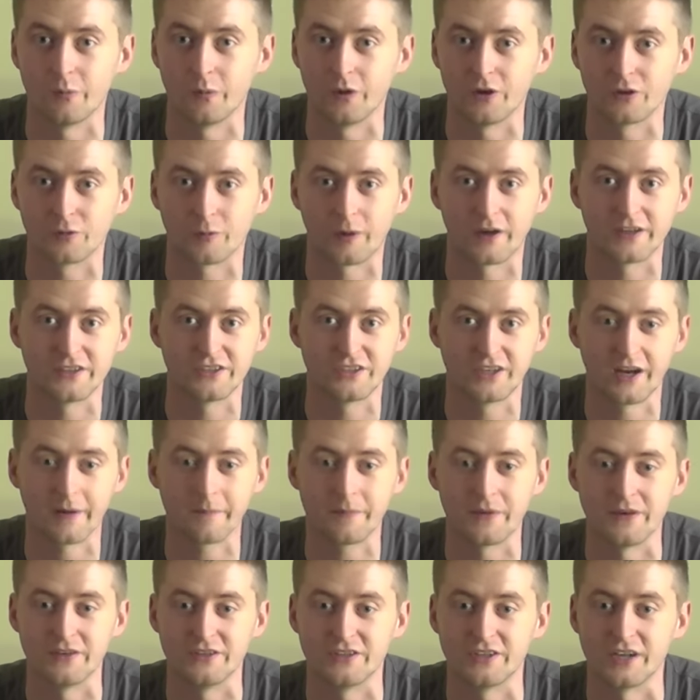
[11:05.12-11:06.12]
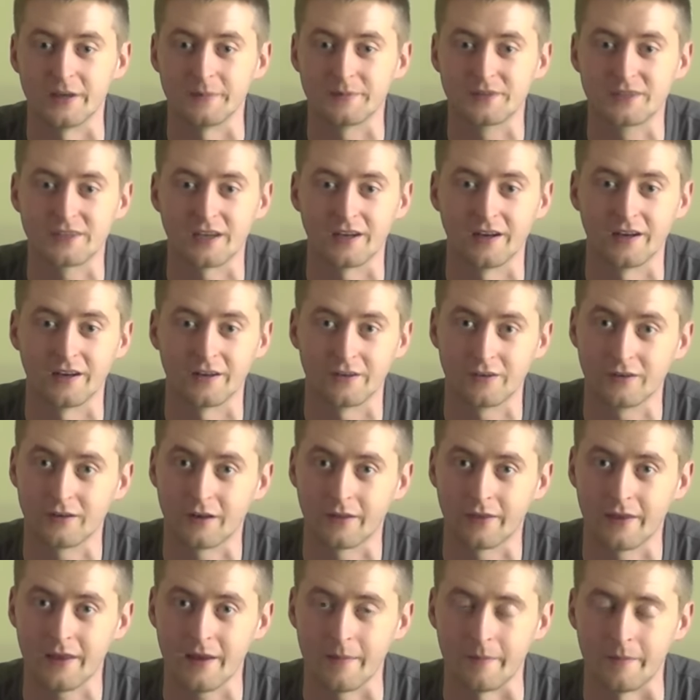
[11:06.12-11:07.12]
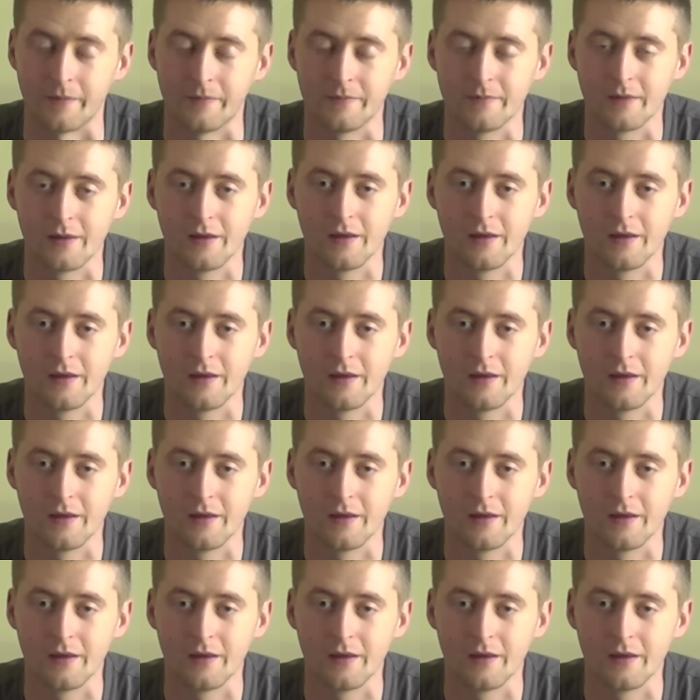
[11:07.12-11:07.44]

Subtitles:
Worldwide Championships. Good on them.